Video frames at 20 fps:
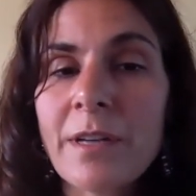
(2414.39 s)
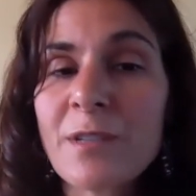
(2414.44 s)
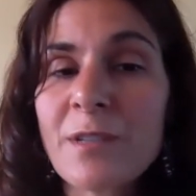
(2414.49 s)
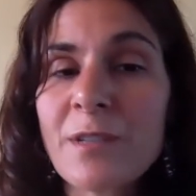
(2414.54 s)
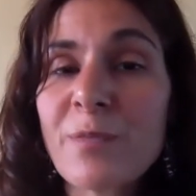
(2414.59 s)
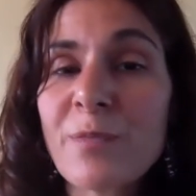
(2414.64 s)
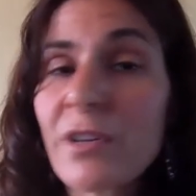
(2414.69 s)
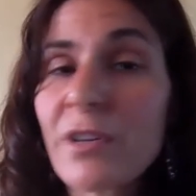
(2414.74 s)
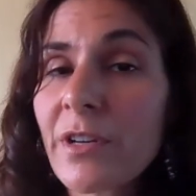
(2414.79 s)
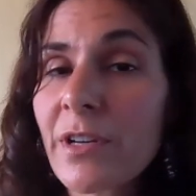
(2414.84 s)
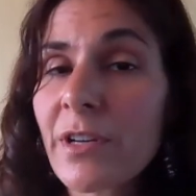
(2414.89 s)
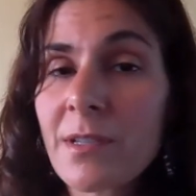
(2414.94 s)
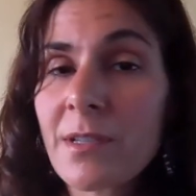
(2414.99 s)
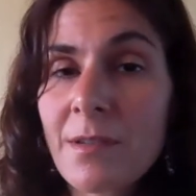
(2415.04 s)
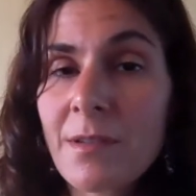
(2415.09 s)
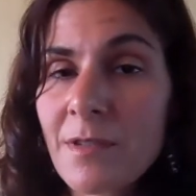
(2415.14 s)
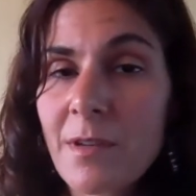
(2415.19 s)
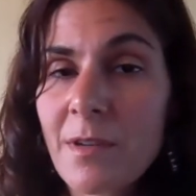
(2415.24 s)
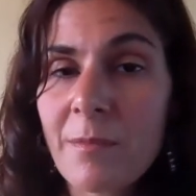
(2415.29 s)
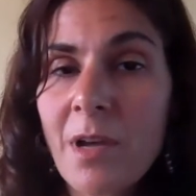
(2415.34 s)

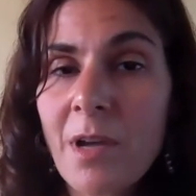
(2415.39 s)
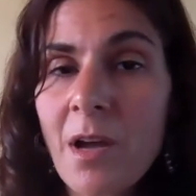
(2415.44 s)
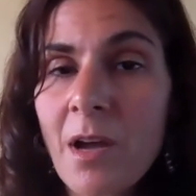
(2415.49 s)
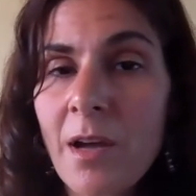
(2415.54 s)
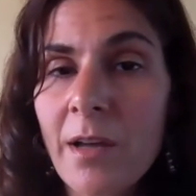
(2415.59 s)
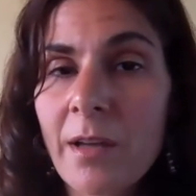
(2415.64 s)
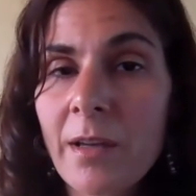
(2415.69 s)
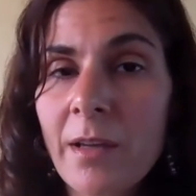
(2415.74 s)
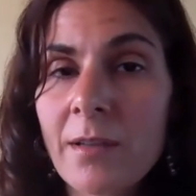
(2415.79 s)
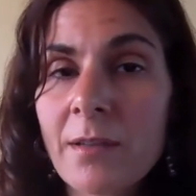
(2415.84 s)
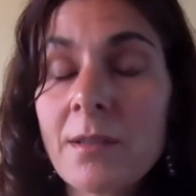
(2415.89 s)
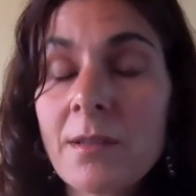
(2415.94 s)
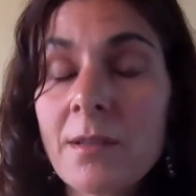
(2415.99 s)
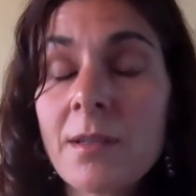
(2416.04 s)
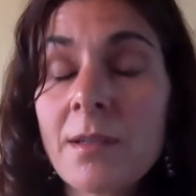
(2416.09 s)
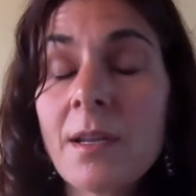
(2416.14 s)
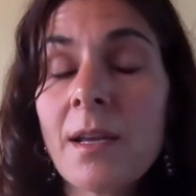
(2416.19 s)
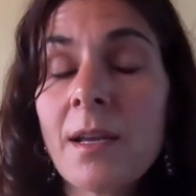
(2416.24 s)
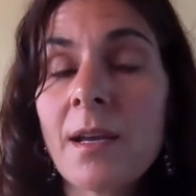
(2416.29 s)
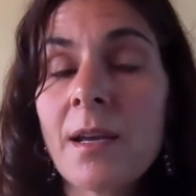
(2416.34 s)
experience of some
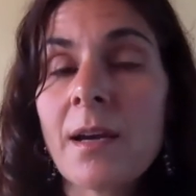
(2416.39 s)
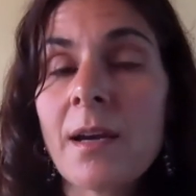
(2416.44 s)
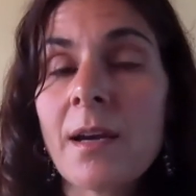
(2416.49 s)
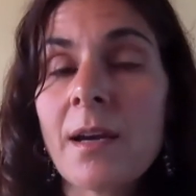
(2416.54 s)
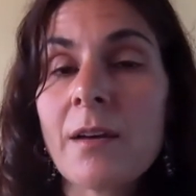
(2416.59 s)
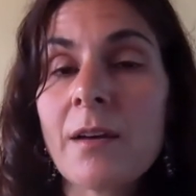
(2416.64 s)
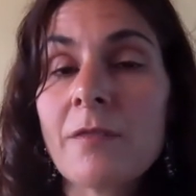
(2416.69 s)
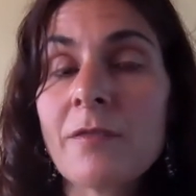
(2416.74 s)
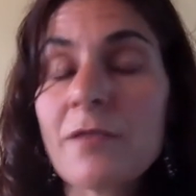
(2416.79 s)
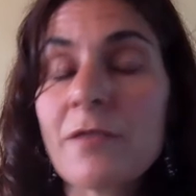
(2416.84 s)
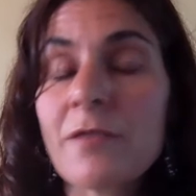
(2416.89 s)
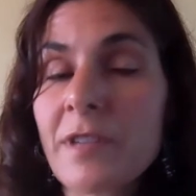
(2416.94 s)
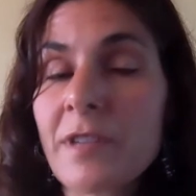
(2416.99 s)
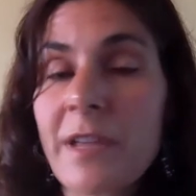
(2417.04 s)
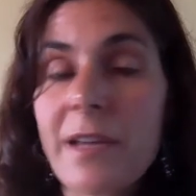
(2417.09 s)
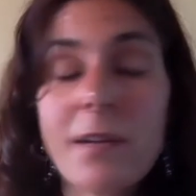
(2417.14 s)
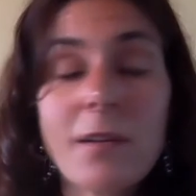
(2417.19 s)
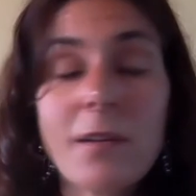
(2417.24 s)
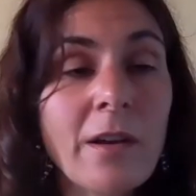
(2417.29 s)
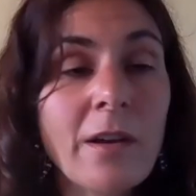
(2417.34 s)
kind, for
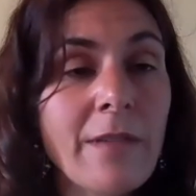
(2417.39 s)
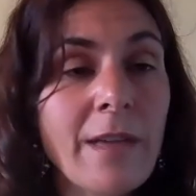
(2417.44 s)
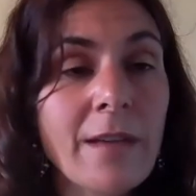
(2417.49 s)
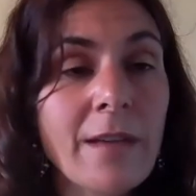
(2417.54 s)
example, and a lot